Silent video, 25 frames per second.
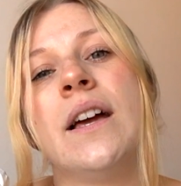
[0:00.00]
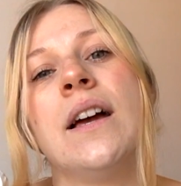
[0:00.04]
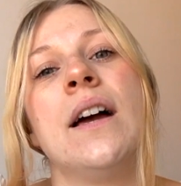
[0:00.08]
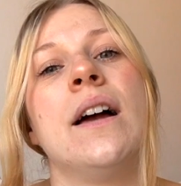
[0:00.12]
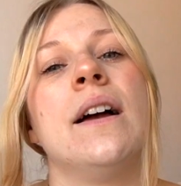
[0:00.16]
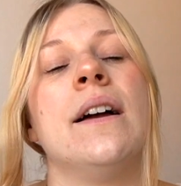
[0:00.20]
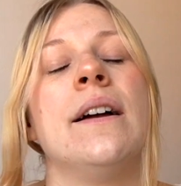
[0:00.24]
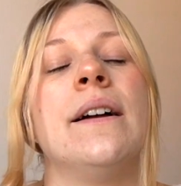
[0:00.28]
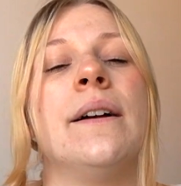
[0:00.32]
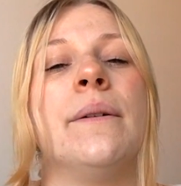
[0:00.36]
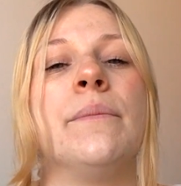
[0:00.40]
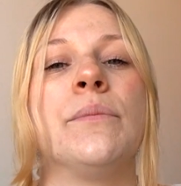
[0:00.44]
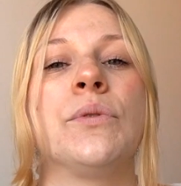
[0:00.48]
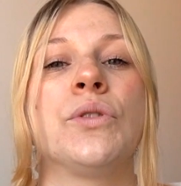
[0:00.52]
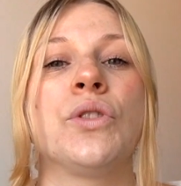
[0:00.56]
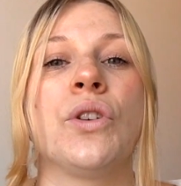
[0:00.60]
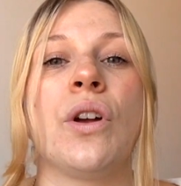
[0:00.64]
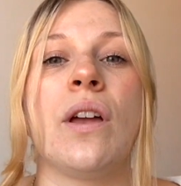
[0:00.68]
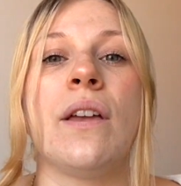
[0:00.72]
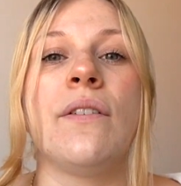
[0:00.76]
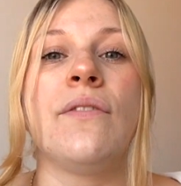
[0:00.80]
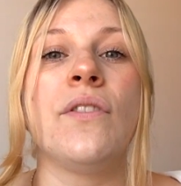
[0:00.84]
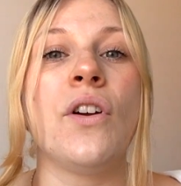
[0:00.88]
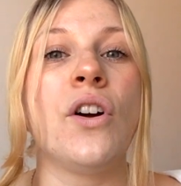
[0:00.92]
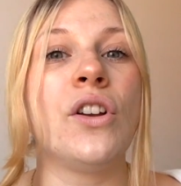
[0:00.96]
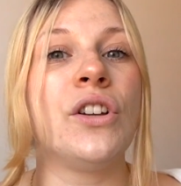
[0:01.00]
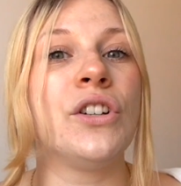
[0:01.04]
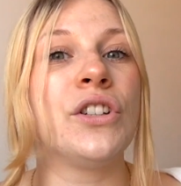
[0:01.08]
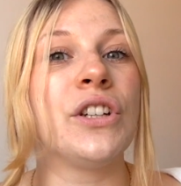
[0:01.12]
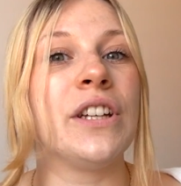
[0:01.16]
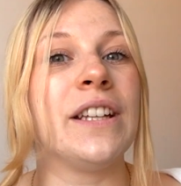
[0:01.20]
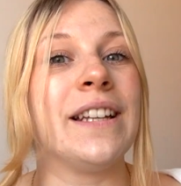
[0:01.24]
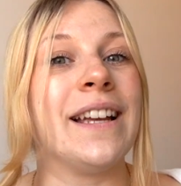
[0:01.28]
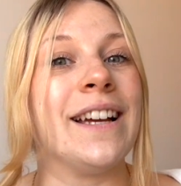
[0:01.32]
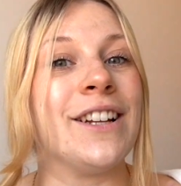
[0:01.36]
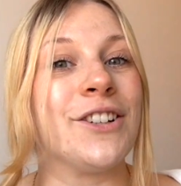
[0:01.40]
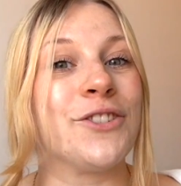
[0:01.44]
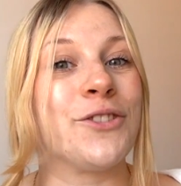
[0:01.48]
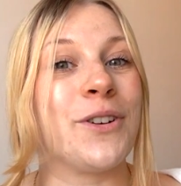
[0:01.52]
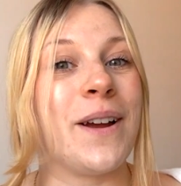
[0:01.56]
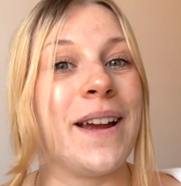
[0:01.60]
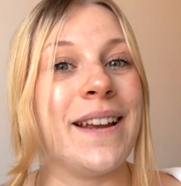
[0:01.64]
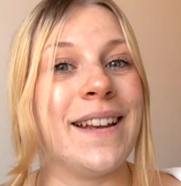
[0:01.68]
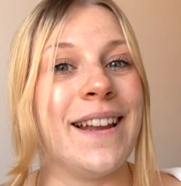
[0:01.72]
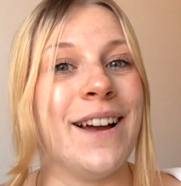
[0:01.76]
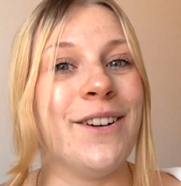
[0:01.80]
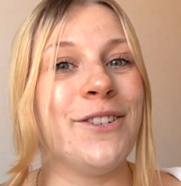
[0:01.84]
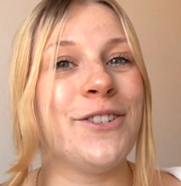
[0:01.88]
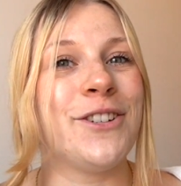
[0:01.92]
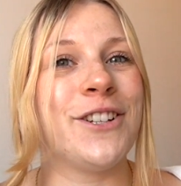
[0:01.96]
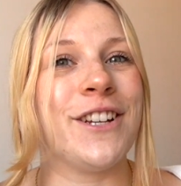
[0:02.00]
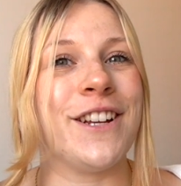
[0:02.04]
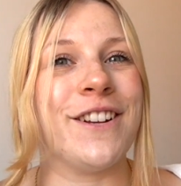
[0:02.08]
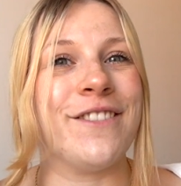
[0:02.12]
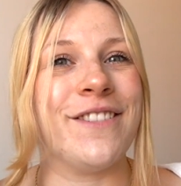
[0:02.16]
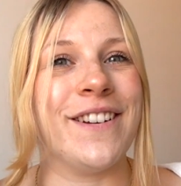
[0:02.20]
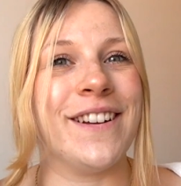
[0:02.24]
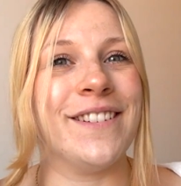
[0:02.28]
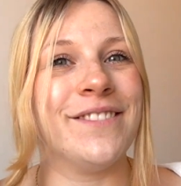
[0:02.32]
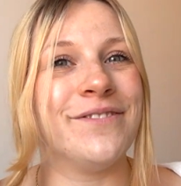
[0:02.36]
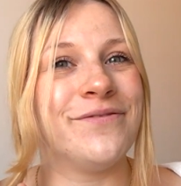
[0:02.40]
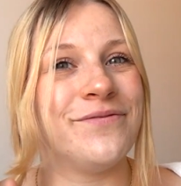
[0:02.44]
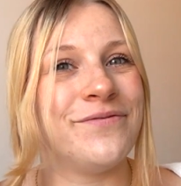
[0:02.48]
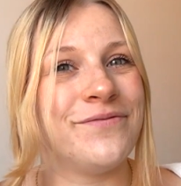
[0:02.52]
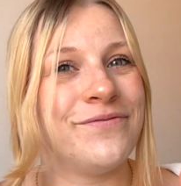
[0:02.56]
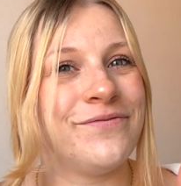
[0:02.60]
So if you're looking at trying out shearing,